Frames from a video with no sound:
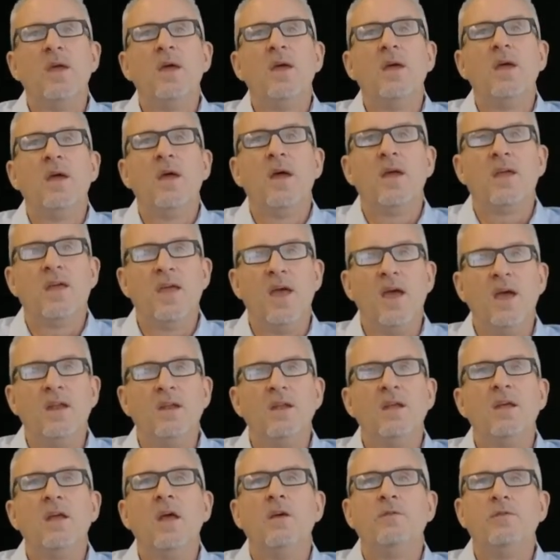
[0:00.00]

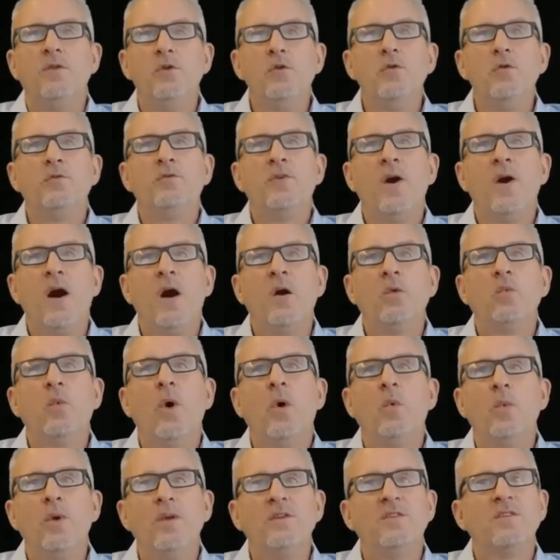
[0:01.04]
Again, if you found what
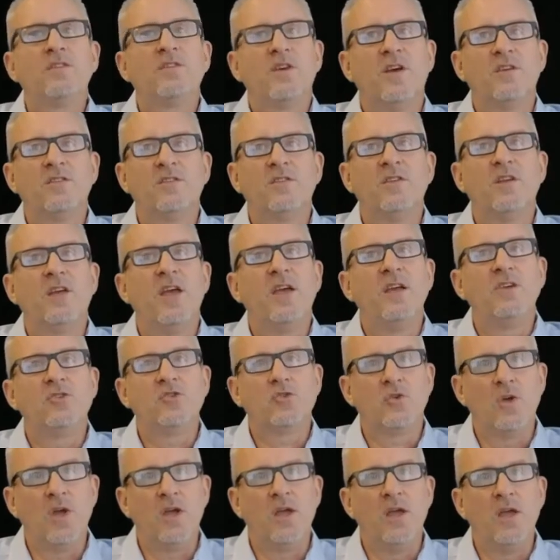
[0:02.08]
we discussed today
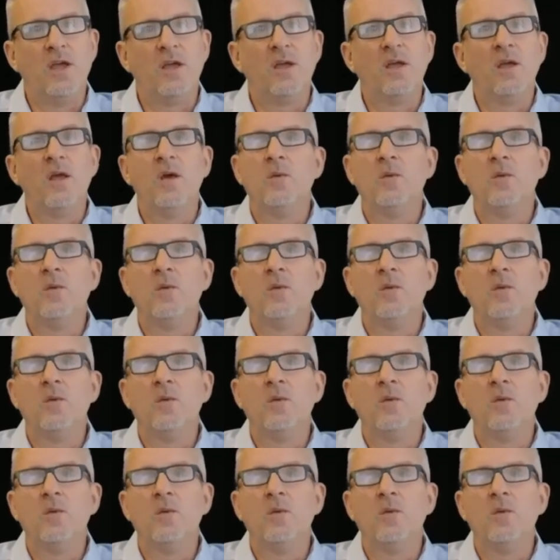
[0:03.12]
intriguing,